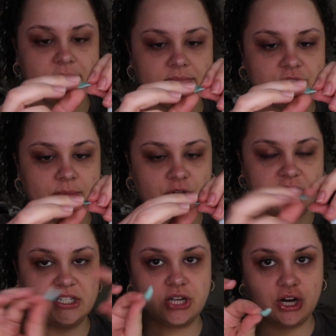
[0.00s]
So I'm going to
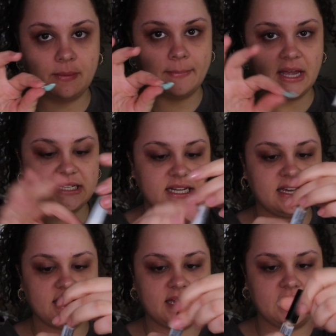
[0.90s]
start by
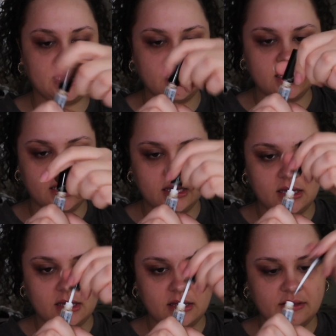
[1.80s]
taking
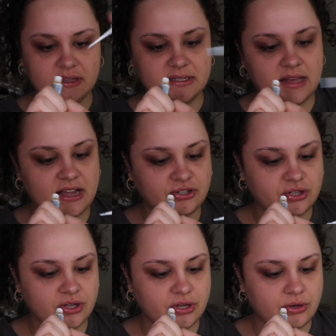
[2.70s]
this lash
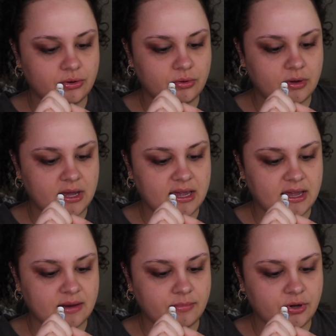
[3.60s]
glue
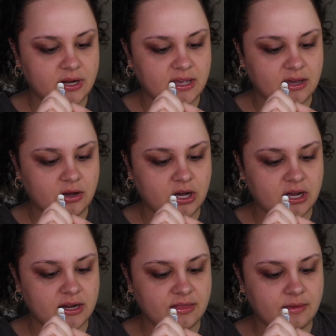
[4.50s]
and putting it
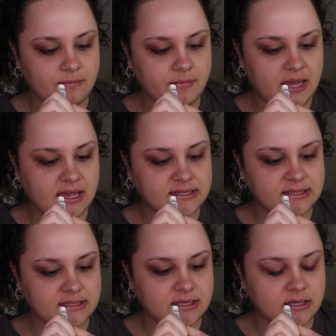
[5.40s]
on the
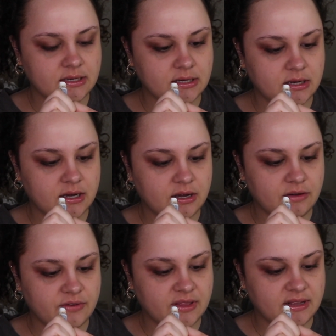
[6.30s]
base
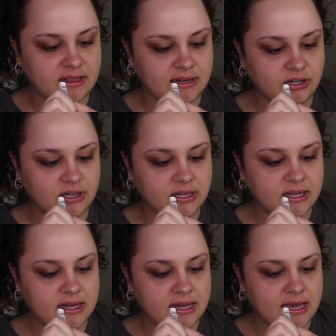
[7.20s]
of the little
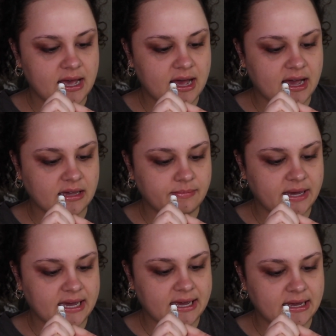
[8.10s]

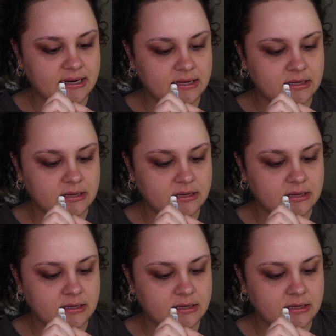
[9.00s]
iPad.